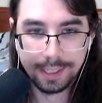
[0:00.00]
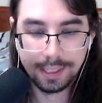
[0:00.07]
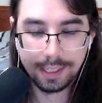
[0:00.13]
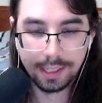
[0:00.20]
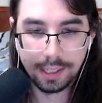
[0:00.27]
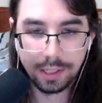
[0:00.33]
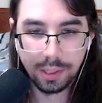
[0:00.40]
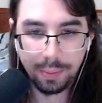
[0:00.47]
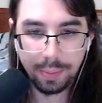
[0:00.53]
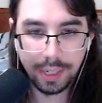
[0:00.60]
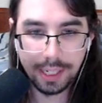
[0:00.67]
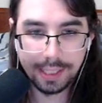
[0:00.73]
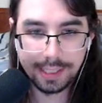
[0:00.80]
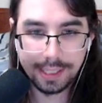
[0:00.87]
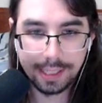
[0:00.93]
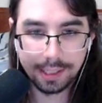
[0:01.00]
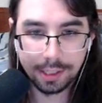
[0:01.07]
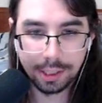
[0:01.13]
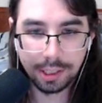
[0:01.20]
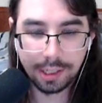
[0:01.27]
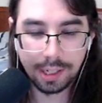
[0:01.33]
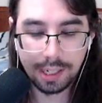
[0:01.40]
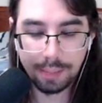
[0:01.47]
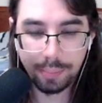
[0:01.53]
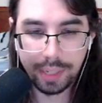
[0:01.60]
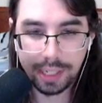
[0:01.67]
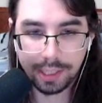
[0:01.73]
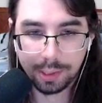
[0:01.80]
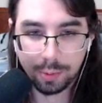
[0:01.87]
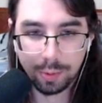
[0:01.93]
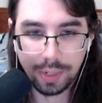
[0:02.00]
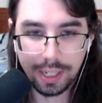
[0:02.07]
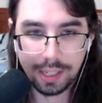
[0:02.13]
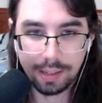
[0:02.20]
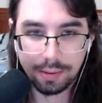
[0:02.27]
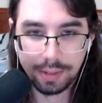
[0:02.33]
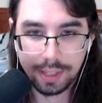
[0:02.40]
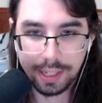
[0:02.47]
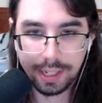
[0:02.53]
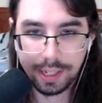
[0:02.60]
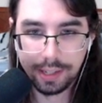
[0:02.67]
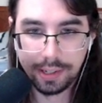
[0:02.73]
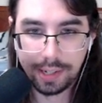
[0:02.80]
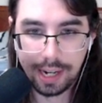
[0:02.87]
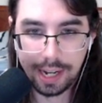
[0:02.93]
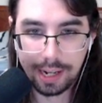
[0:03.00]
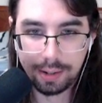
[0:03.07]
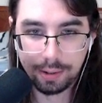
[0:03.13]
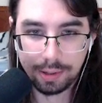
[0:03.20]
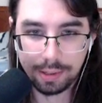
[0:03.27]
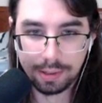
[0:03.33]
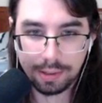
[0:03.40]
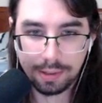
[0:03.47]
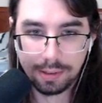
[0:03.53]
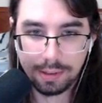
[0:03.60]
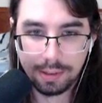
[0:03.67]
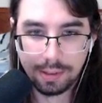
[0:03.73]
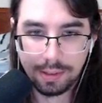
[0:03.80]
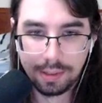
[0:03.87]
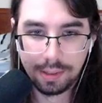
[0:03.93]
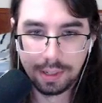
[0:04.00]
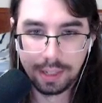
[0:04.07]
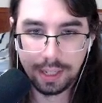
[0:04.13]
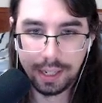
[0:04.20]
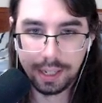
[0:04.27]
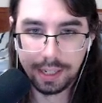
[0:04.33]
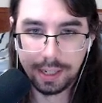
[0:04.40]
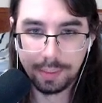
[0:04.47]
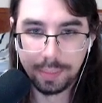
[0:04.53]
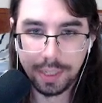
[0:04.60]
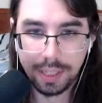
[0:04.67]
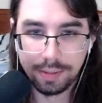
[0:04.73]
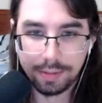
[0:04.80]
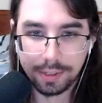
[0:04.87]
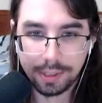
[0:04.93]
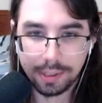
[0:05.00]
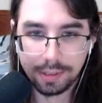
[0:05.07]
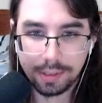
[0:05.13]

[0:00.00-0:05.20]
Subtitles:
A good buy-sell shop as well with another owl and a beaver.